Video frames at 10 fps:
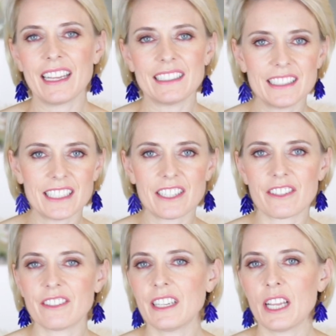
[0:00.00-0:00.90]

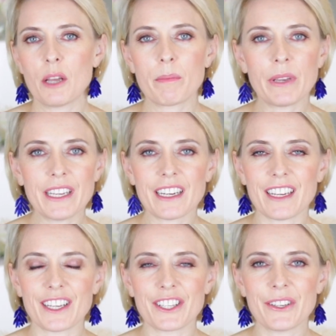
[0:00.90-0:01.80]
Dear
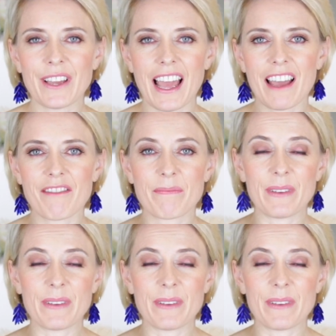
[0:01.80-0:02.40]
Peter, you have